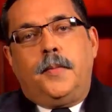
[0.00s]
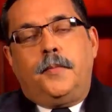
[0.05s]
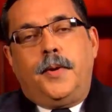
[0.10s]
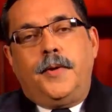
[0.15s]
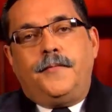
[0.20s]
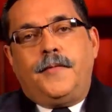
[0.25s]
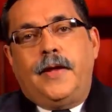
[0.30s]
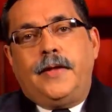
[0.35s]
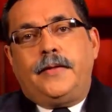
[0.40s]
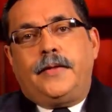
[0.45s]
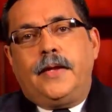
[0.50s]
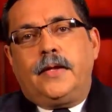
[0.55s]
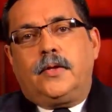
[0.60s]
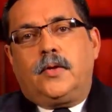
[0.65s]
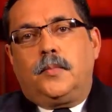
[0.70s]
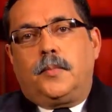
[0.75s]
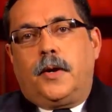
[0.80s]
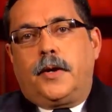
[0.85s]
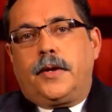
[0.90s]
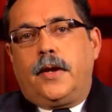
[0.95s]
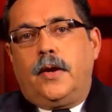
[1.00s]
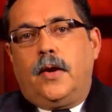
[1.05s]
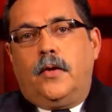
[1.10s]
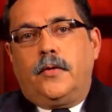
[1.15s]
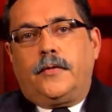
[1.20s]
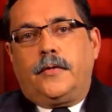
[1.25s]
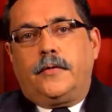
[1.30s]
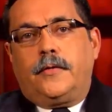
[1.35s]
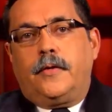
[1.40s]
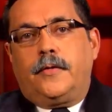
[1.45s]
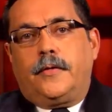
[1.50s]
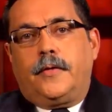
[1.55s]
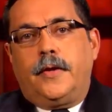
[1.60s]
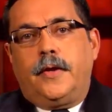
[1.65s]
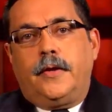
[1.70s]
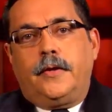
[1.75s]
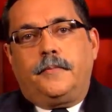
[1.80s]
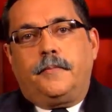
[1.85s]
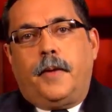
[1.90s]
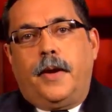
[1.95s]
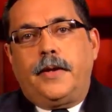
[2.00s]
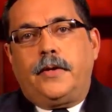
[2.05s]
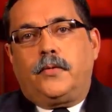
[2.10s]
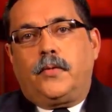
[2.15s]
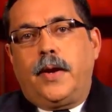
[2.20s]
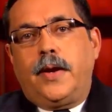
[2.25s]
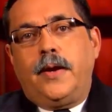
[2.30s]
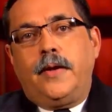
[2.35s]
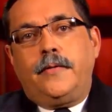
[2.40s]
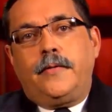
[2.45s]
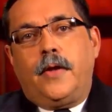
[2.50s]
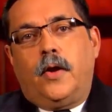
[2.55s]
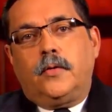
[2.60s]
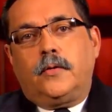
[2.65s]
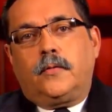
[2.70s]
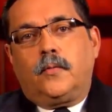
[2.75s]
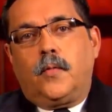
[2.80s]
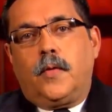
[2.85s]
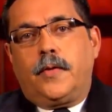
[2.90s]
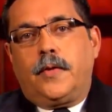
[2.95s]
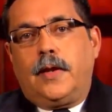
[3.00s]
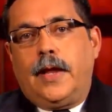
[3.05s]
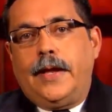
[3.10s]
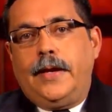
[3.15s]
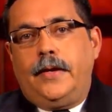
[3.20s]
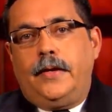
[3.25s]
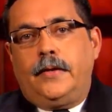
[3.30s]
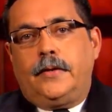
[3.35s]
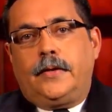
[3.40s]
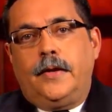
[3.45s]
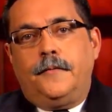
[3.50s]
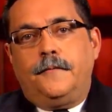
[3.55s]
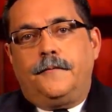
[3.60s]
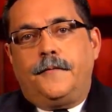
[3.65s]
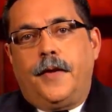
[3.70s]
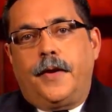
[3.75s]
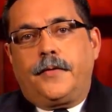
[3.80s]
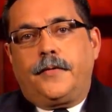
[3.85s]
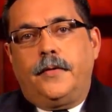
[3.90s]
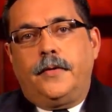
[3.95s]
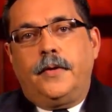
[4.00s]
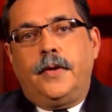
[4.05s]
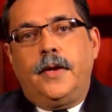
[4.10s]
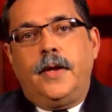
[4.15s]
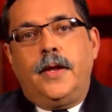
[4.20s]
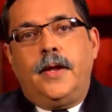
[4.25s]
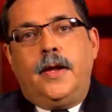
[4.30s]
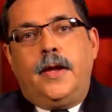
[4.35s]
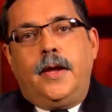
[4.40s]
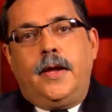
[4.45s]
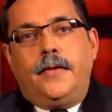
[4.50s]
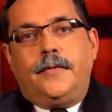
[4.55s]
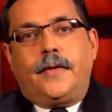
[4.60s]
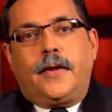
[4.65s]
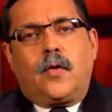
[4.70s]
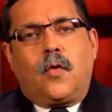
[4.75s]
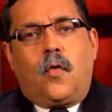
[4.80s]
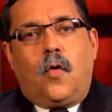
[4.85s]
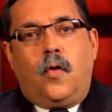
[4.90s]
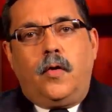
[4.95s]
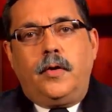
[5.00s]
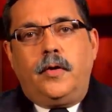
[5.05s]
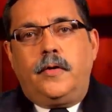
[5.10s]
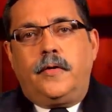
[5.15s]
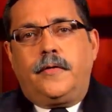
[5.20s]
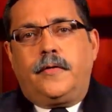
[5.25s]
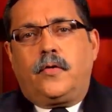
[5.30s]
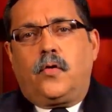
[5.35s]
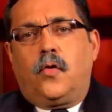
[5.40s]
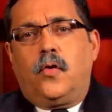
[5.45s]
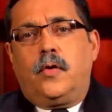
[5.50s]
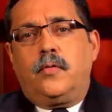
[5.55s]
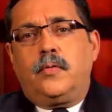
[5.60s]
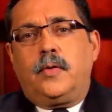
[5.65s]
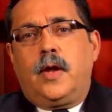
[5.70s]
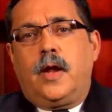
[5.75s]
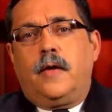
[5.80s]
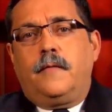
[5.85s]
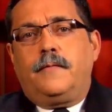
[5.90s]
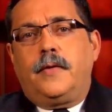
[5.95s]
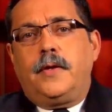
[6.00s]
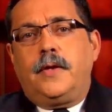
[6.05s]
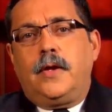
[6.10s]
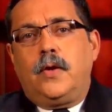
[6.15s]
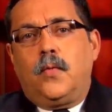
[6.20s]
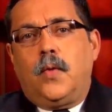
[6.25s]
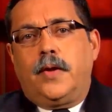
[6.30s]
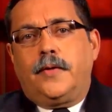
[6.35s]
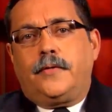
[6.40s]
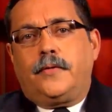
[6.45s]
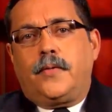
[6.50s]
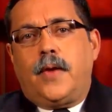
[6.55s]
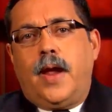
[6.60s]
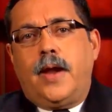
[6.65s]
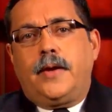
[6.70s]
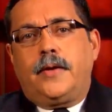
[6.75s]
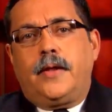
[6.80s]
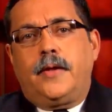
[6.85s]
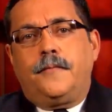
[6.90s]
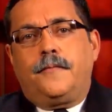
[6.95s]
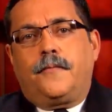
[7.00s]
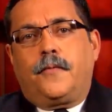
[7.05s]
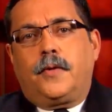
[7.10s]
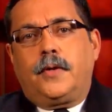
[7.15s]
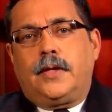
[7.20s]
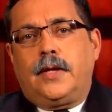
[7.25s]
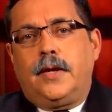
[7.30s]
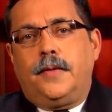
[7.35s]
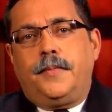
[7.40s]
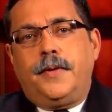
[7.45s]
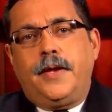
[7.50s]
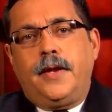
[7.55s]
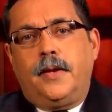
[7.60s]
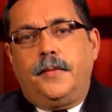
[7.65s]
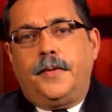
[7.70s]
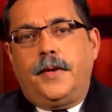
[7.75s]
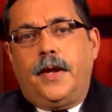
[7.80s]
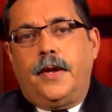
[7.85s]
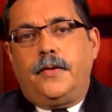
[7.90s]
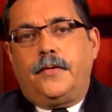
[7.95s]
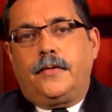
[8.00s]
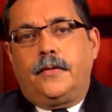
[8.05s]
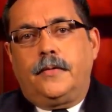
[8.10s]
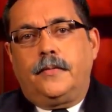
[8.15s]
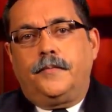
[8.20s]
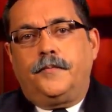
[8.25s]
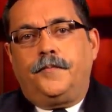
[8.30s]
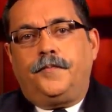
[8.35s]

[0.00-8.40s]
Preventing tuberculosis disease by treating those with latent infection is a cornerstone of the U.S. strategy for TB elimination.